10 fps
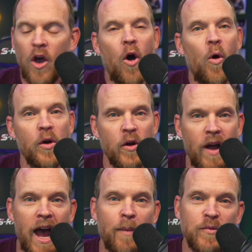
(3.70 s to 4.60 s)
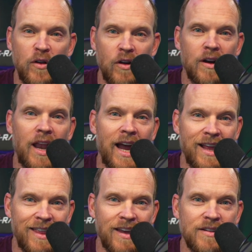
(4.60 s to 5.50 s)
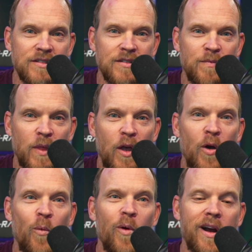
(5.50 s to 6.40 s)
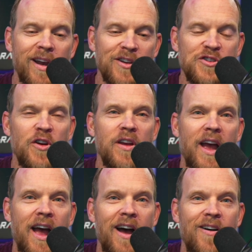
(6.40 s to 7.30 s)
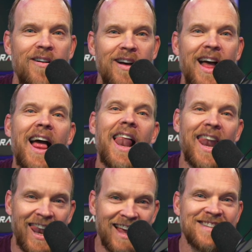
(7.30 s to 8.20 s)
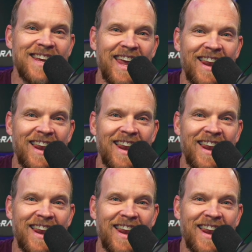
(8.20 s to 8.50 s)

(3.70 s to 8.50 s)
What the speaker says: or your app to look like this? We're going to show you how. Let's get